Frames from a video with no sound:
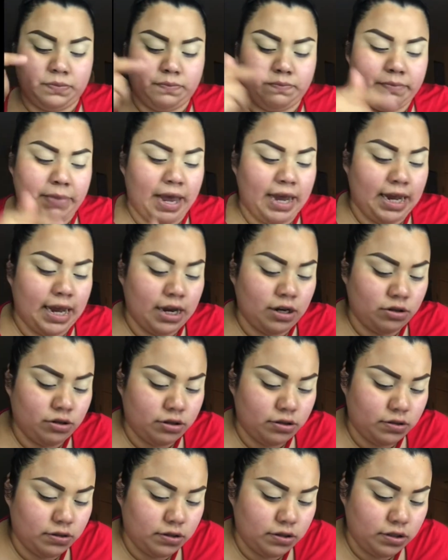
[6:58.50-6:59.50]
Bag Out
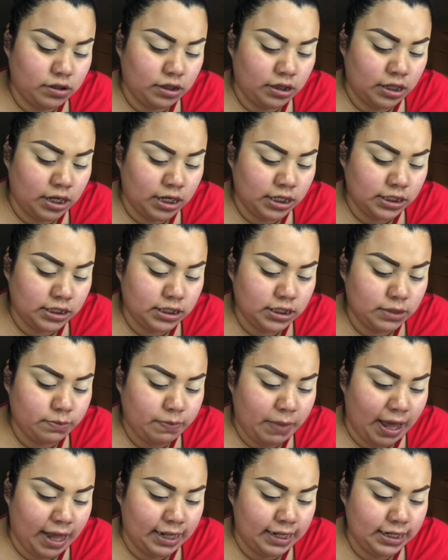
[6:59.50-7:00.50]
Luxe
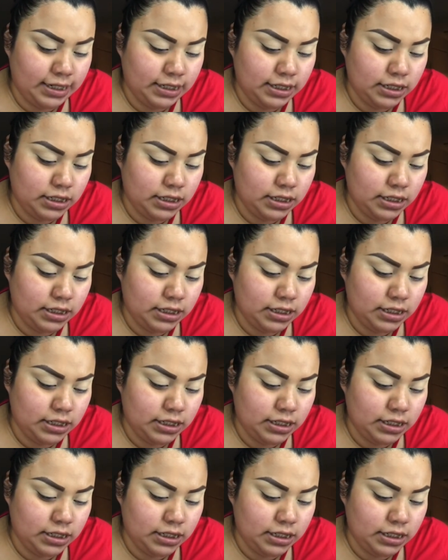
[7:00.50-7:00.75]
palette.